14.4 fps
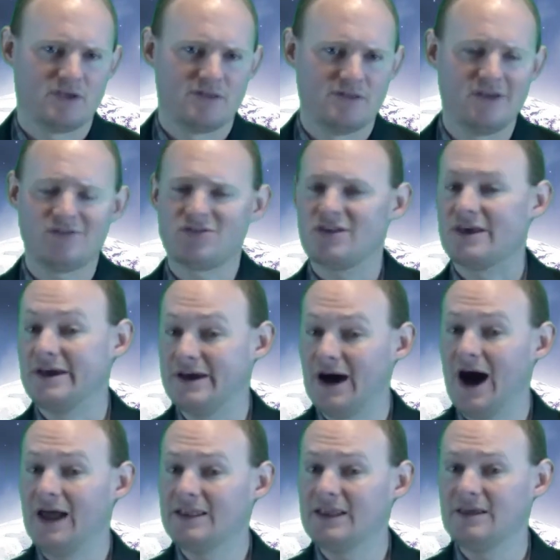this
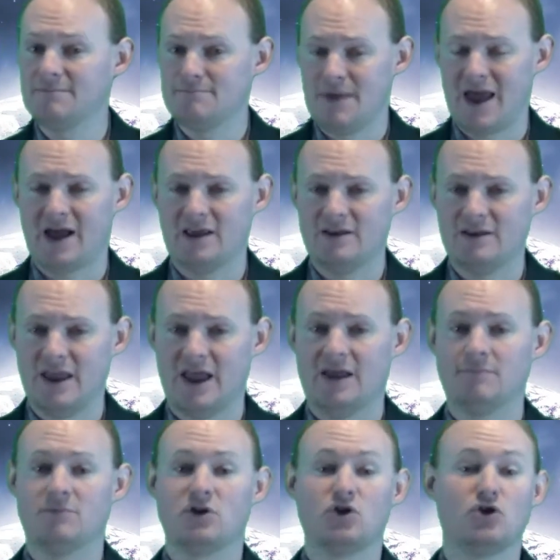godly man
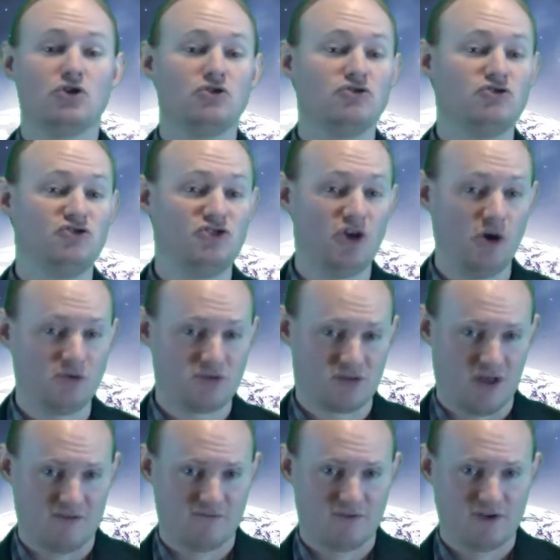named
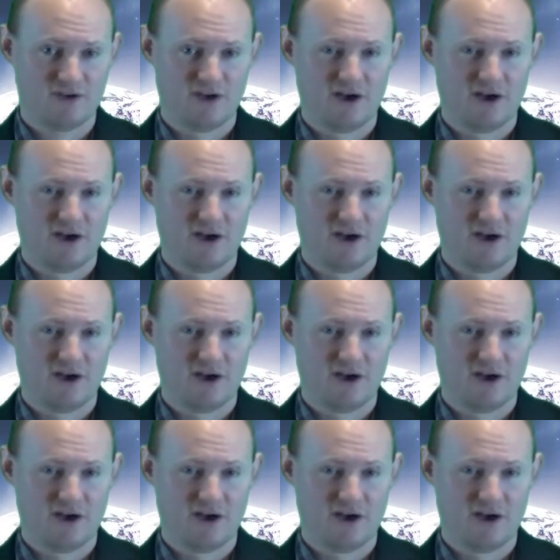Joseph,